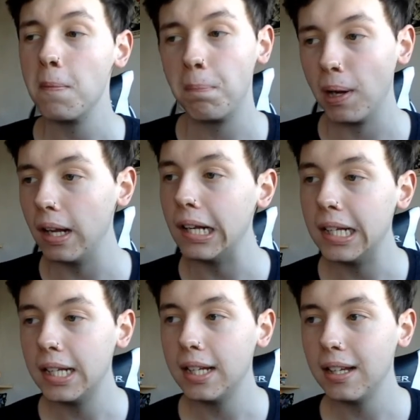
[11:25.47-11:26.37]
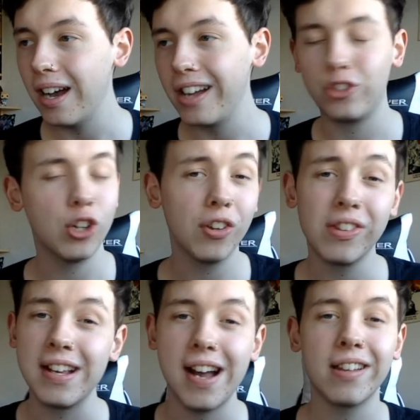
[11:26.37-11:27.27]
But I just
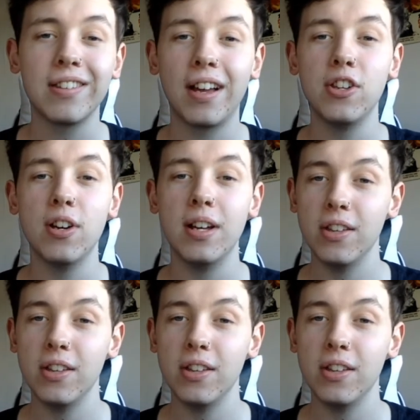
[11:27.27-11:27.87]
think Adesanya